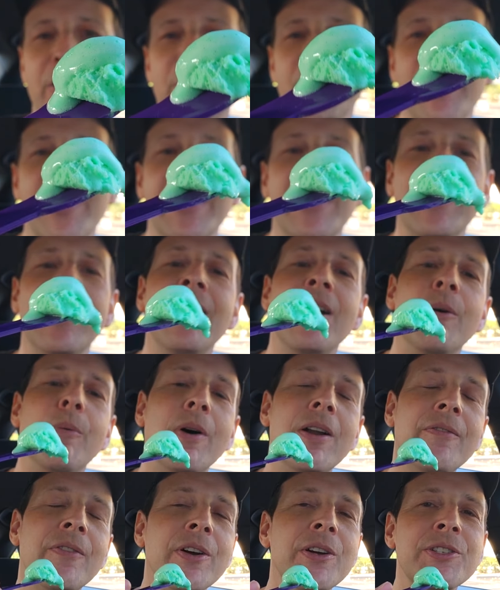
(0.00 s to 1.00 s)
drink,
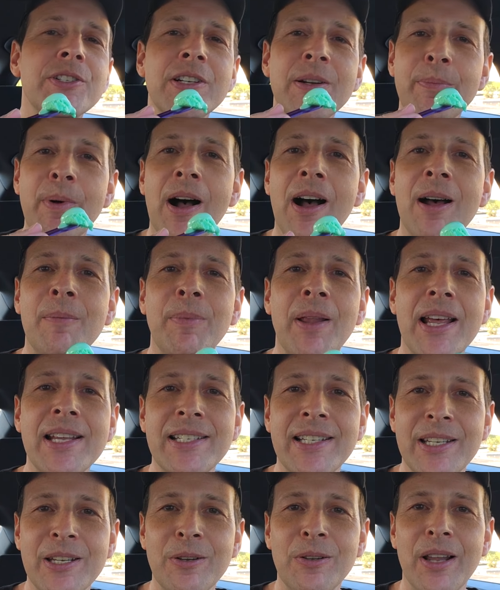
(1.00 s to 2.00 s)
what version of Baja
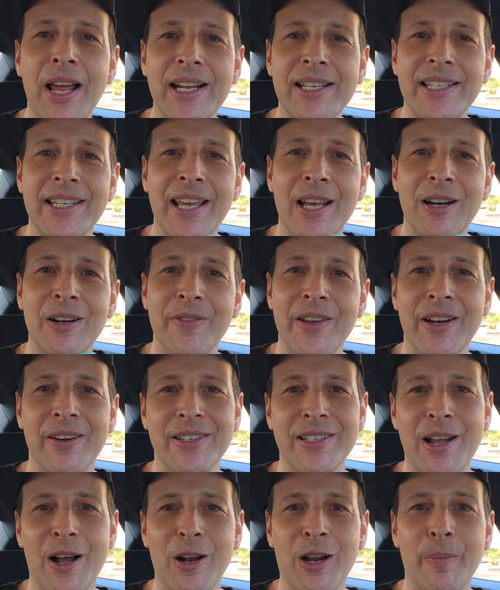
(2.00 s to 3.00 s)
Blast do you like to get over here
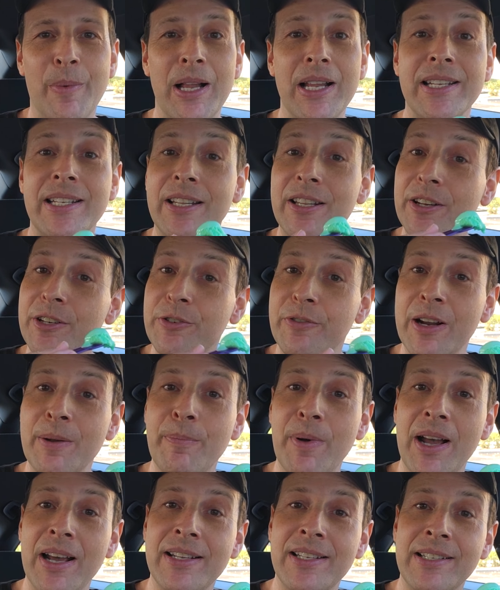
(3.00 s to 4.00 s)
at Taco Bell? Is it the drink
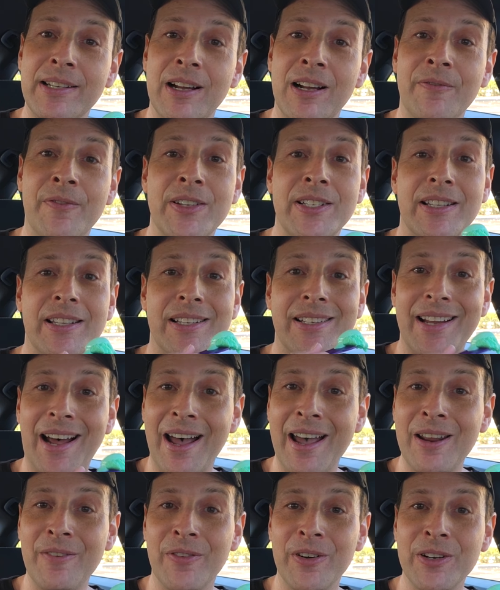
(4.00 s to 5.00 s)
by itself? Is it the
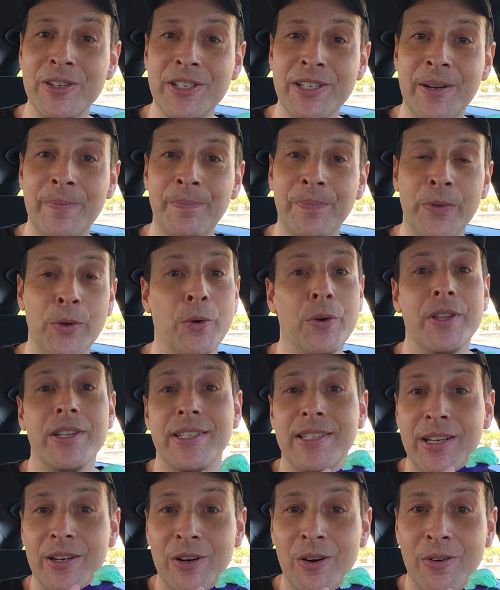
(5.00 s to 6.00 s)
diet version? Or the
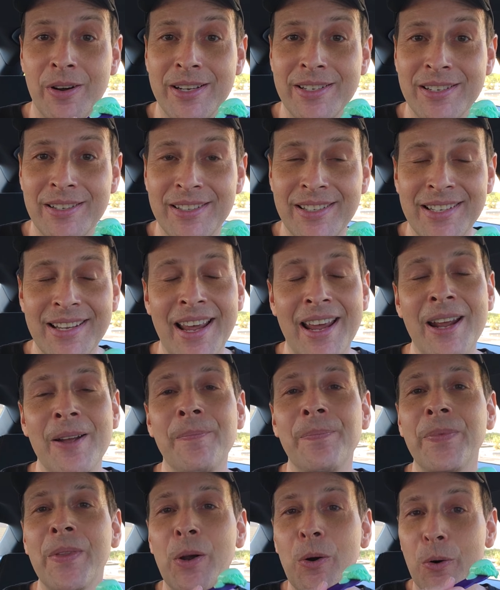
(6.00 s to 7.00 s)
zero, I should say?
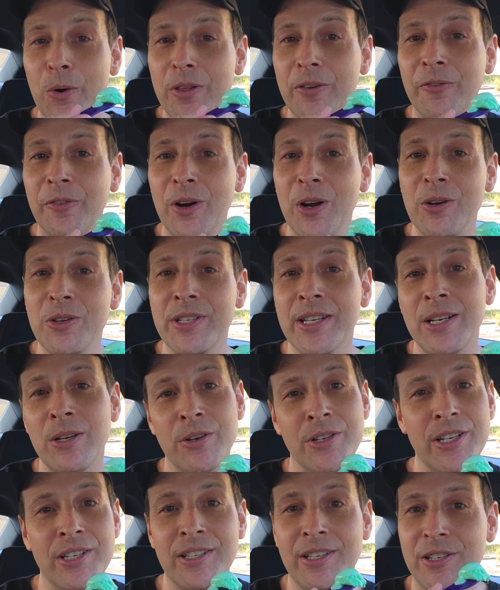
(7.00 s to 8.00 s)
Or the frozen?
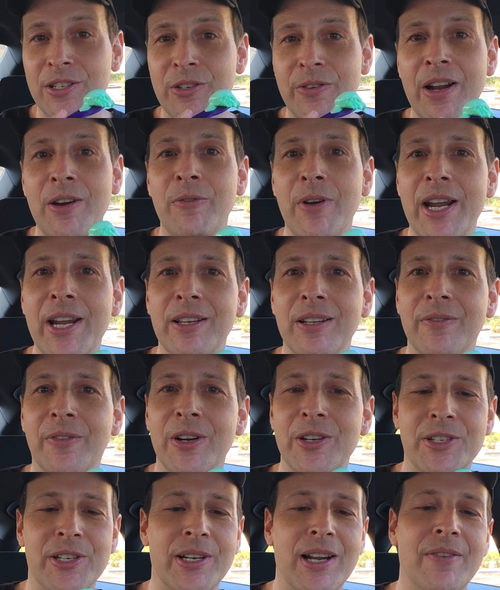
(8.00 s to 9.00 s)
Or just the straight regular
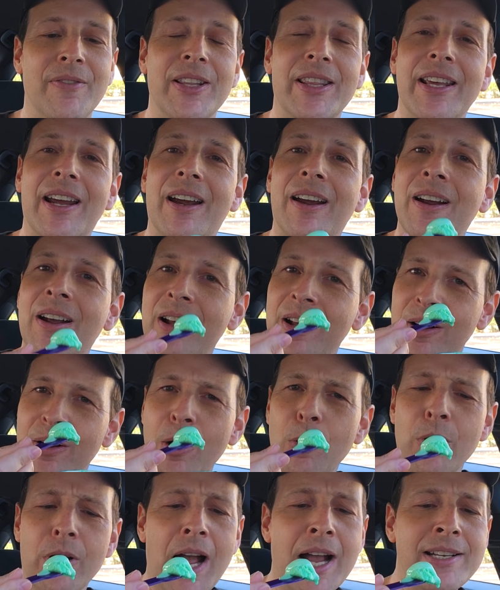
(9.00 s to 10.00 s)
version of it there?
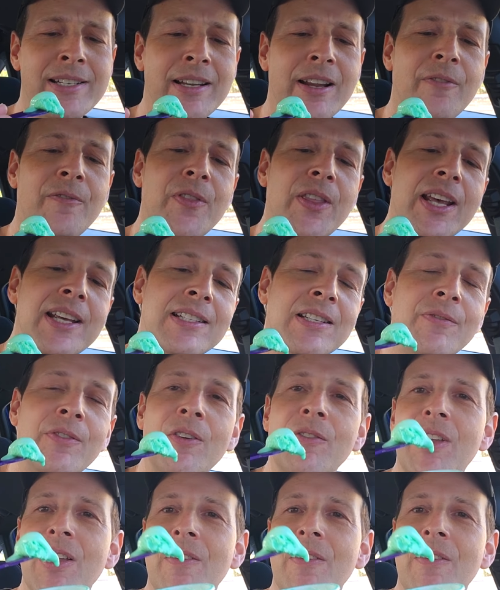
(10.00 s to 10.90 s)
Or actually, if this, if you've